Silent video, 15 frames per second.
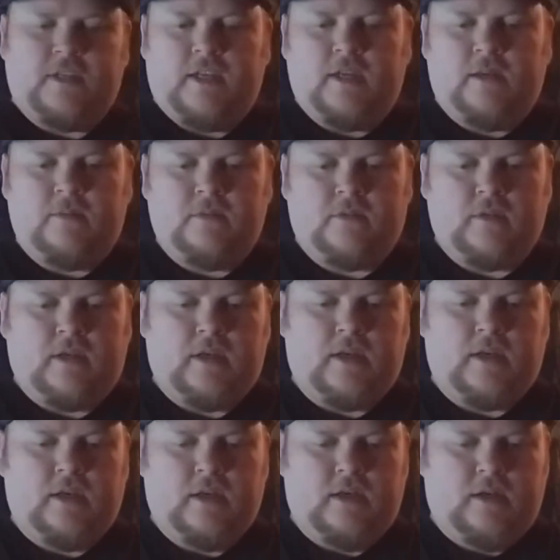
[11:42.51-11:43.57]
games.
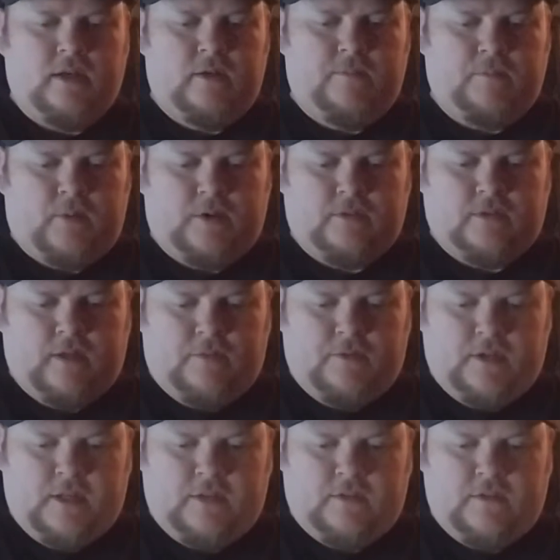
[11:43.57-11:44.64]
Why does it not feel
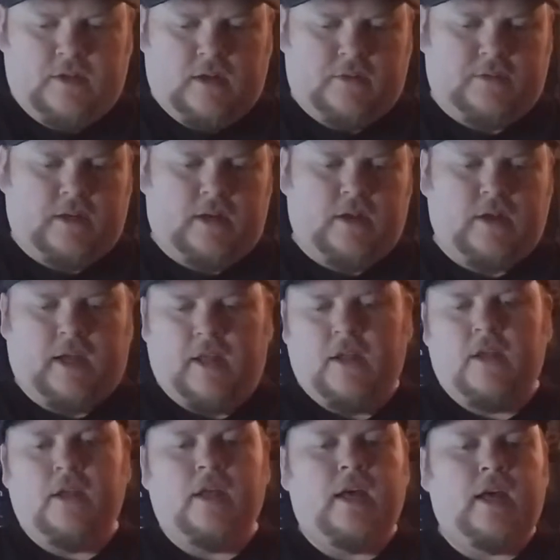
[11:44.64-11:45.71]
like it's in there? Oh, sorry.
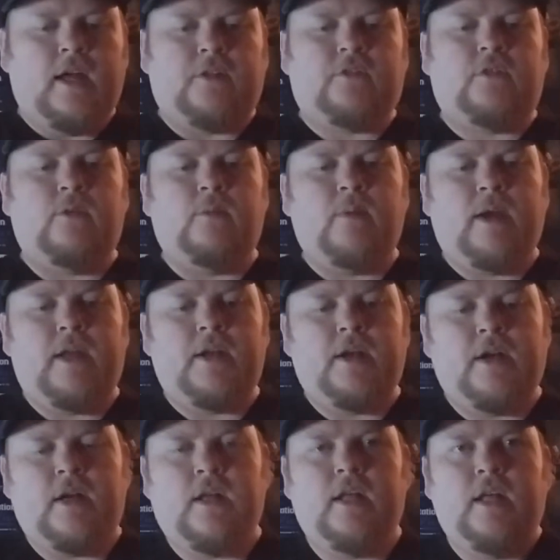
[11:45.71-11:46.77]
Okay. Tomb
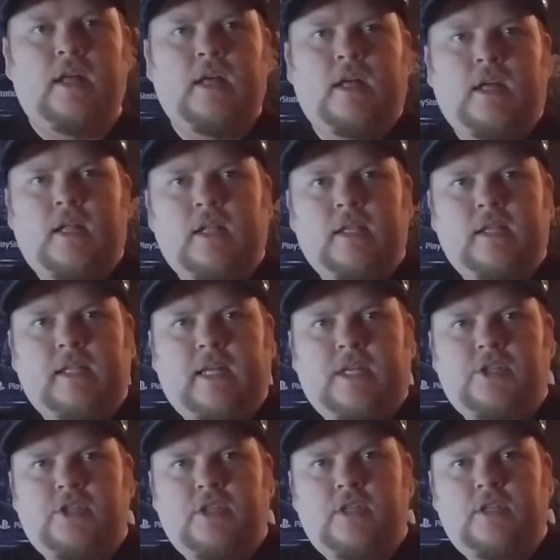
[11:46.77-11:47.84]
Raider
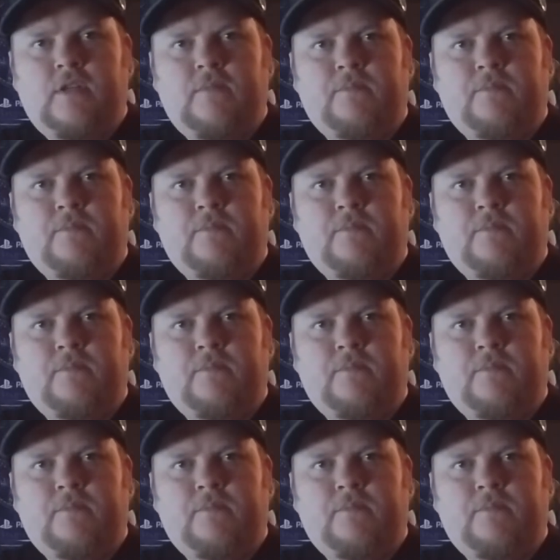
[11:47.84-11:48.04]
Legend.